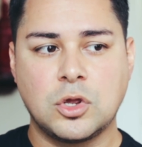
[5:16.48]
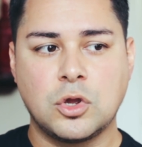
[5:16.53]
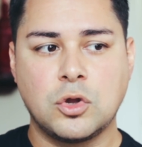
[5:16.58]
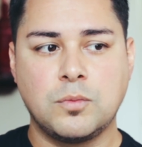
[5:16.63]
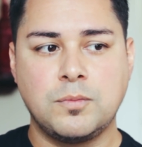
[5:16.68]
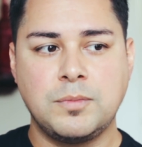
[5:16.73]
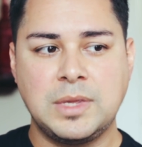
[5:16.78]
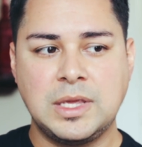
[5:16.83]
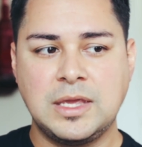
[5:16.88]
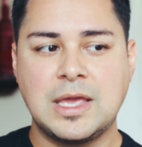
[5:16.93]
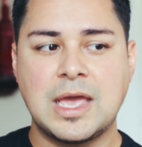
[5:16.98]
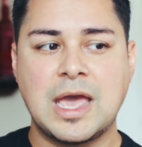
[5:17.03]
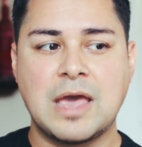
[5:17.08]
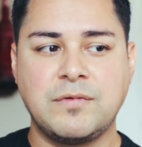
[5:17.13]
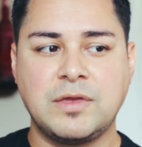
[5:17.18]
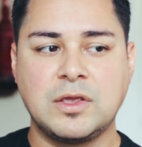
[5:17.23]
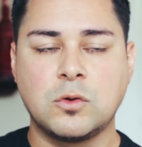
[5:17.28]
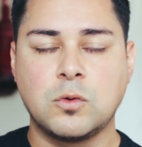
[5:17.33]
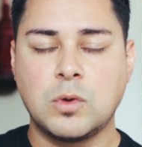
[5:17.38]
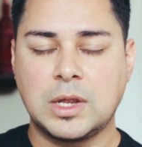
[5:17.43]
me
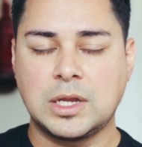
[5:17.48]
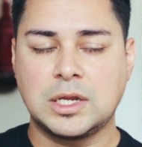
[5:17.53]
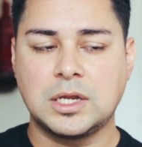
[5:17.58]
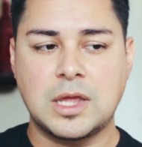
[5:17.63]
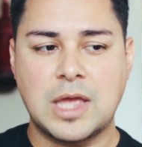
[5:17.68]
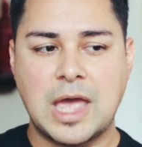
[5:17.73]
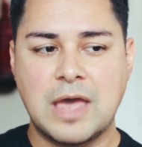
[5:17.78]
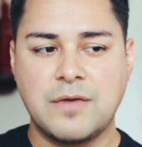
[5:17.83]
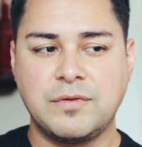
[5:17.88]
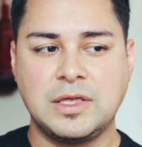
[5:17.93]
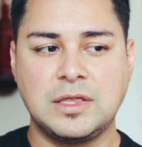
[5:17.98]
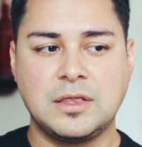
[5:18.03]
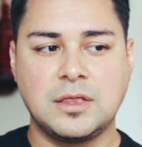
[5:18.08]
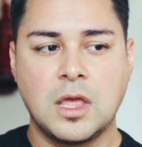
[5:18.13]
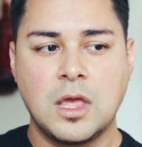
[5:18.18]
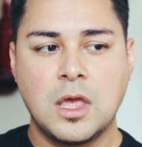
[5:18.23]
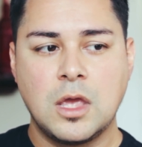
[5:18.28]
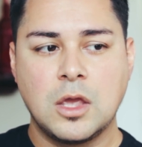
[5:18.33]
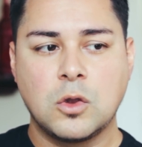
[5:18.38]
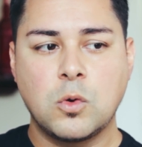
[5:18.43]
having
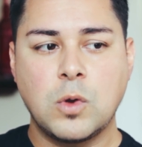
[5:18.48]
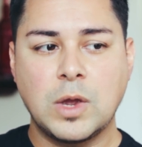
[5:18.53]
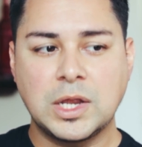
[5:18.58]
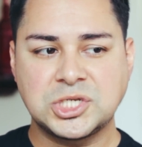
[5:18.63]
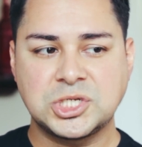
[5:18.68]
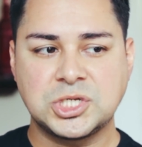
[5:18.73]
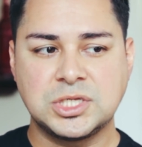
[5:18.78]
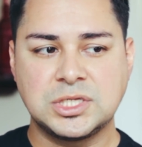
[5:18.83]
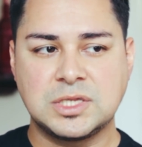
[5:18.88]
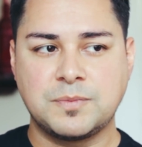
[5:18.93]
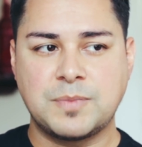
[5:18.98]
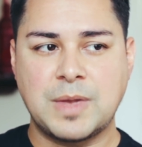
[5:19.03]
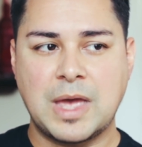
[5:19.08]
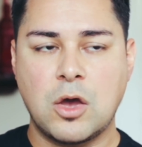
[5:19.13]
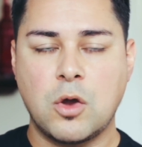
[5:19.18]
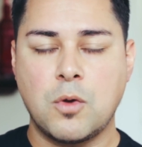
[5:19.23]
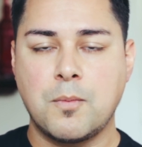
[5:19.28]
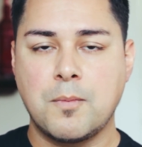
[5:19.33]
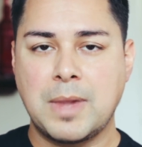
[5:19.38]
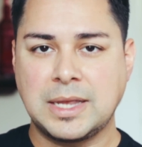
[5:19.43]
questions
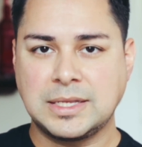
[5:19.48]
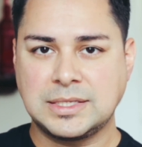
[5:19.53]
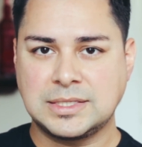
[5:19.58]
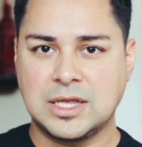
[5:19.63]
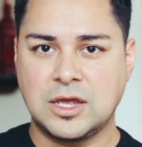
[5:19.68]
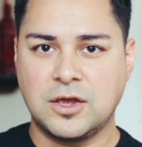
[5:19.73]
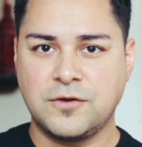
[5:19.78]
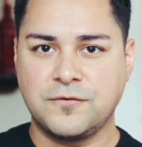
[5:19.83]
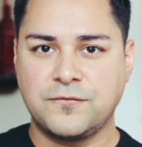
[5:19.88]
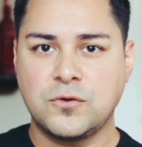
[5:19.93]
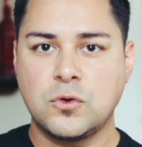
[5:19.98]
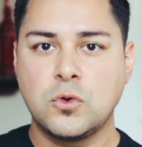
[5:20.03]
about myself,